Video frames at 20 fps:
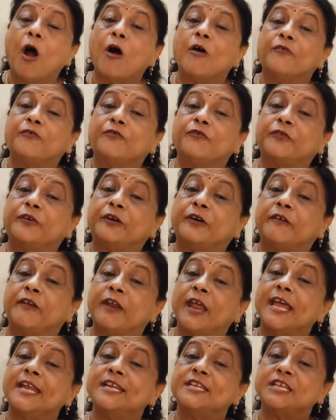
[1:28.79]
of
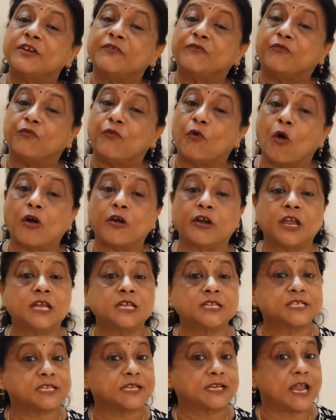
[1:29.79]
Creative
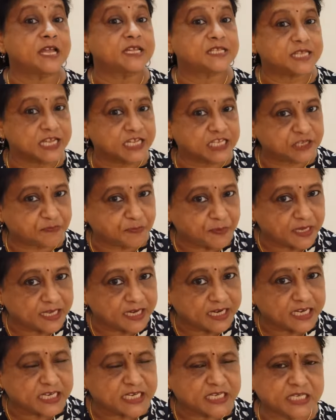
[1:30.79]
Warriors class
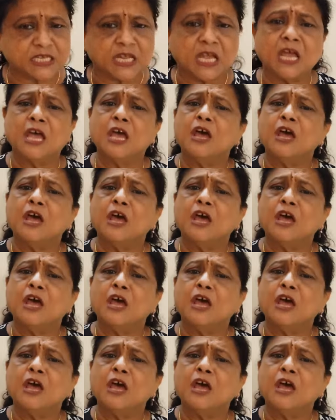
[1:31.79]
experience